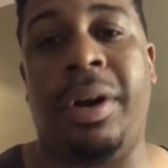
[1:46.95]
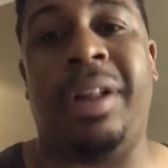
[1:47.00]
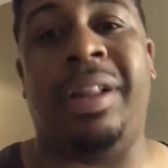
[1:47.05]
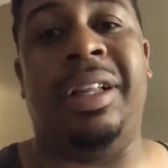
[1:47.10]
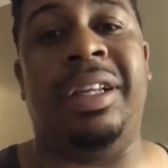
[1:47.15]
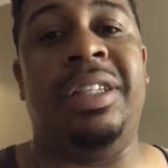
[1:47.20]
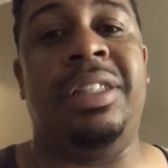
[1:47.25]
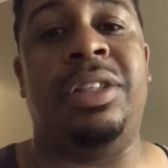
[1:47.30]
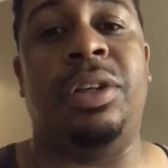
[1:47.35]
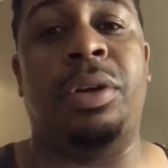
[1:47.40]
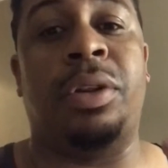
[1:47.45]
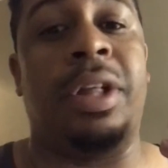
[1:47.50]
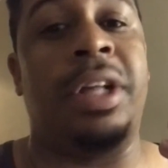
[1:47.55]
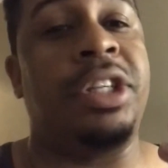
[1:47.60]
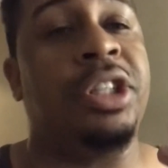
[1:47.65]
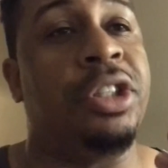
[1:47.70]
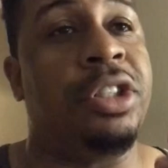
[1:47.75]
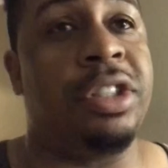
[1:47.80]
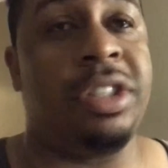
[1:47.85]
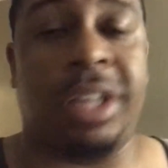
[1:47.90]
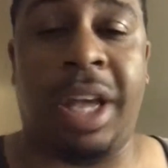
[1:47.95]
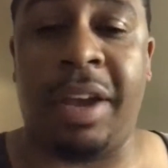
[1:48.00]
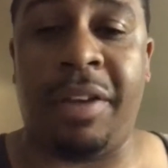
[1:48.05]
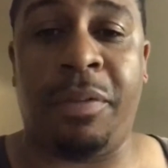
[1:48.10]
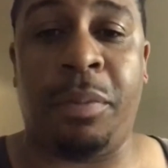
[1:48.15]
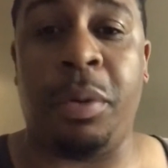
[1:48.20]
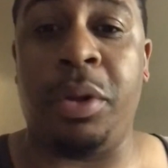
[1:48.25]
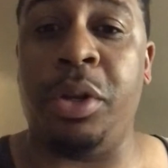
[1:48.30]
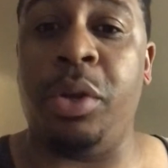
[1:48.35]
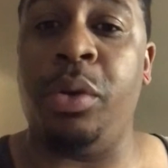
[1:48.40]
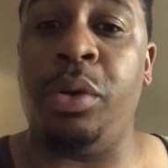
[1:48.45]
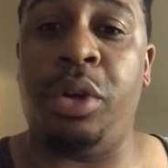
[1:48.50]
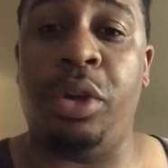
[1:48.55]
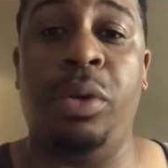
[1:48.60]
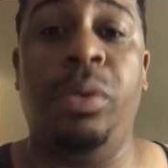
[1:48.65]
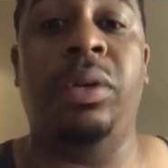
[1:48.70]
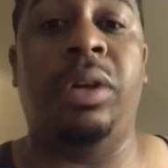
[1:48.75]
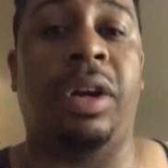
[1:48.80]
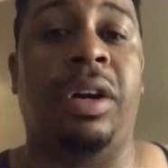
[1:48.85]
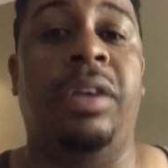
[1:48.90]
at least so that you're safe when you
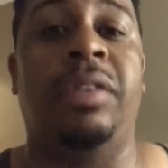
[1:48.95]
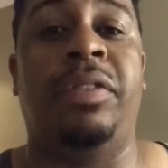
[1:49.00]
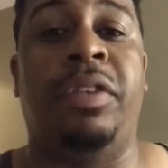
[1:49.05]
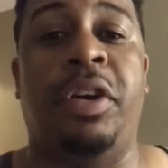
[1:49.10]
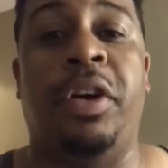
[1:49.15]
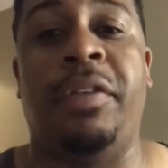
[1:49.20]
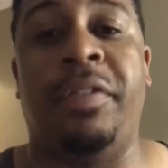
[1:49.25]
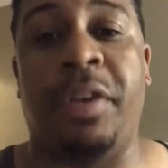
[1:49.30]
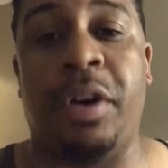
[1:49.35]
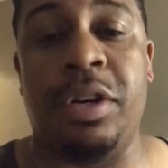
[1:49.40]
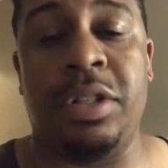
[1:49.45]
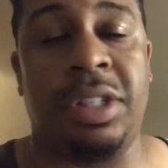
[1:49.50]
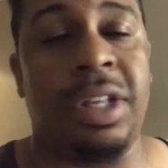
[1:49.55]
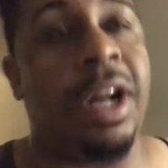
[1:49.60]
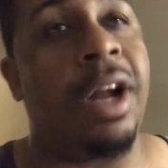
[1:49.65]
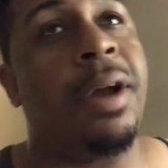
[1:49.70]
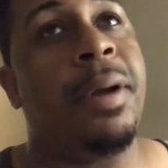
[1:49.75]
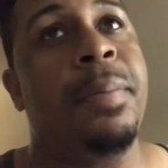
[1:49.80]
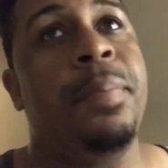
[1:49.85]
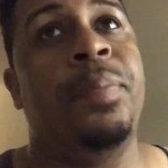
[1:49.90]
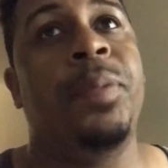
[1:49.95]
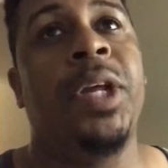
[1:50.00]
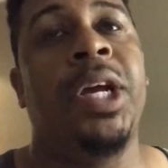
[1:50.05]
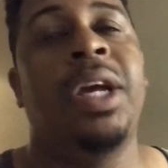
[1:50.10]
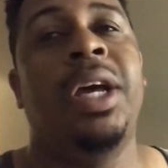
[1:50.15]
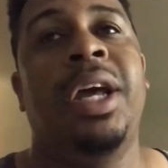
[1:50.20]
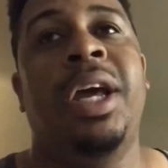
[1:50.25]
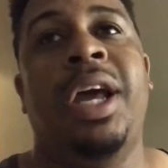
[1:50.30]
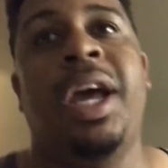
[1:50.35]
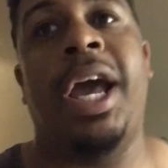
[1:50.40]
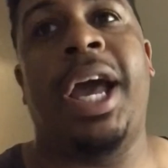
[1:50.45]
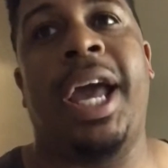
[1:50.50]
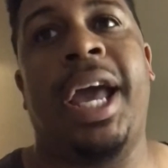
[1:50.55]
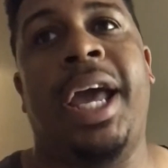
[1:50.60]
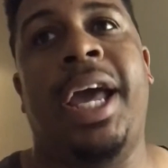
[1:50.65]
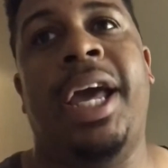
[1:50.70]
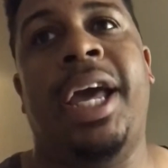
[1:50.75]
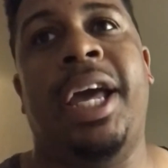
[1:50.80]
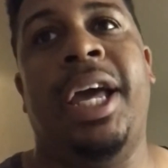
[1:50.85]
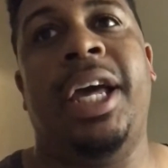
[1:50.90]
do learn for your first time,
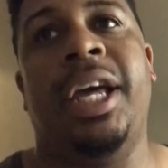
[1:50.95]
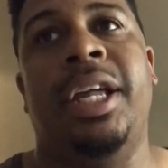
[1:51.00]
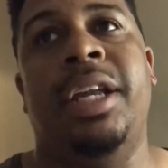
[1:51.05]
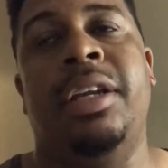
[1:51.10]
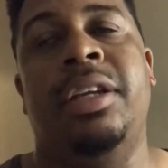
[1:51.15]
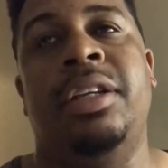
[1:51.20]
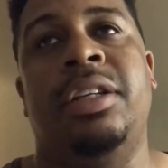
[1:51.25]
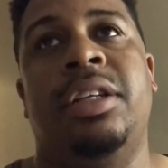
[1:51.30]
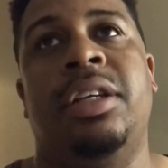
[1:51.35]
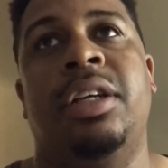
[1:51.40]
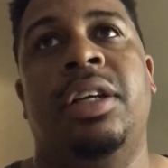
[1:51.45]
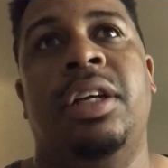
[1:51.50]
and